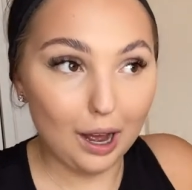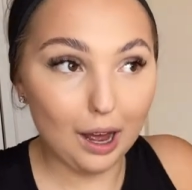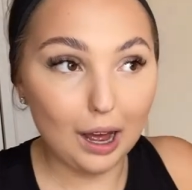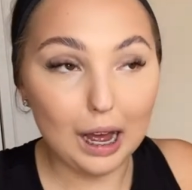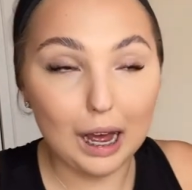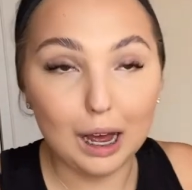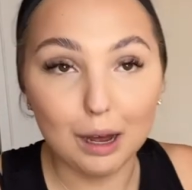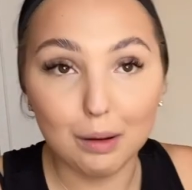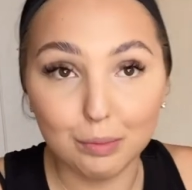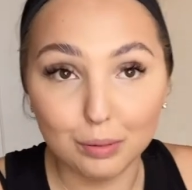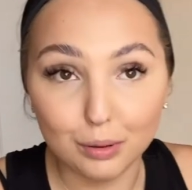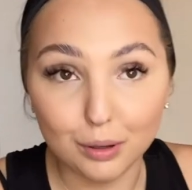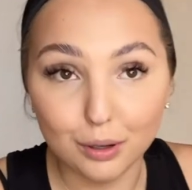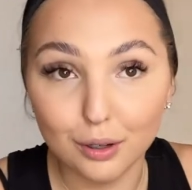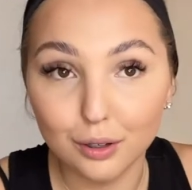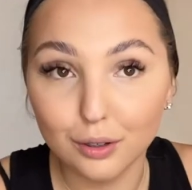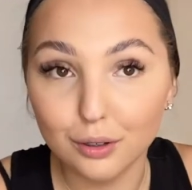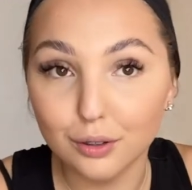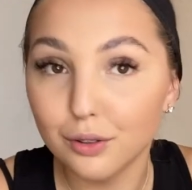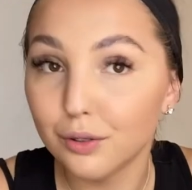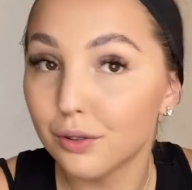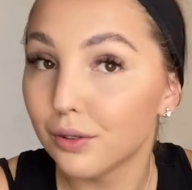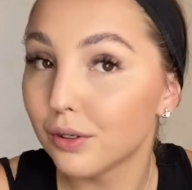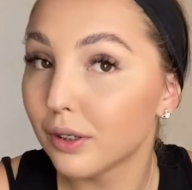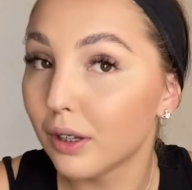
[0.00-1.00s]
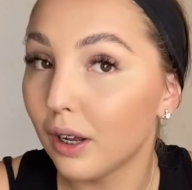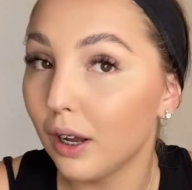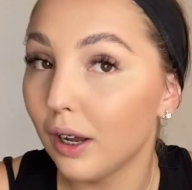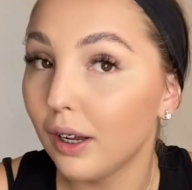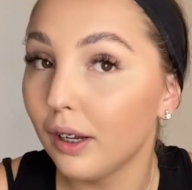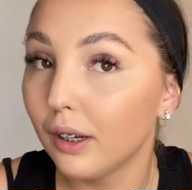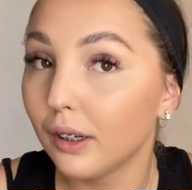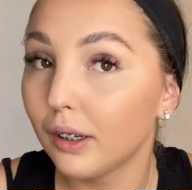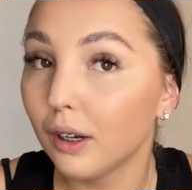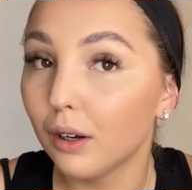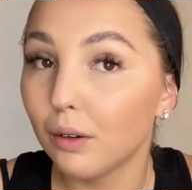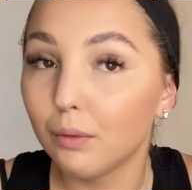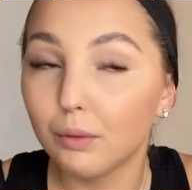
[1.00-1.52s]
happened
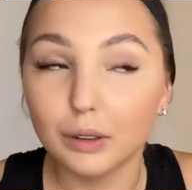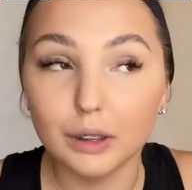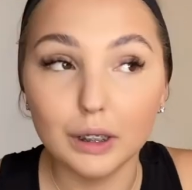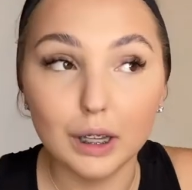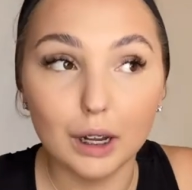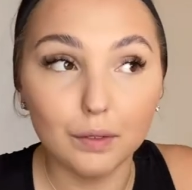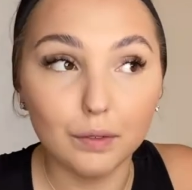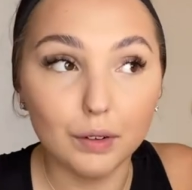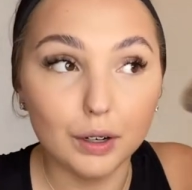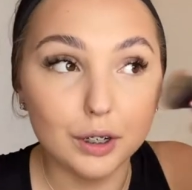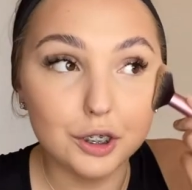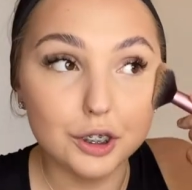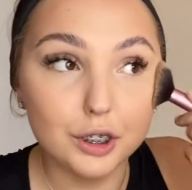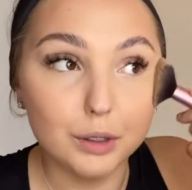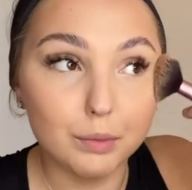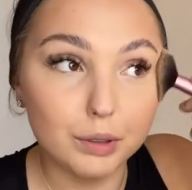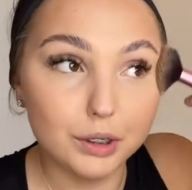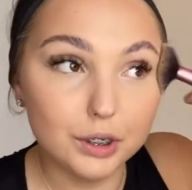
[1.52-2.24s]
like with their friendship,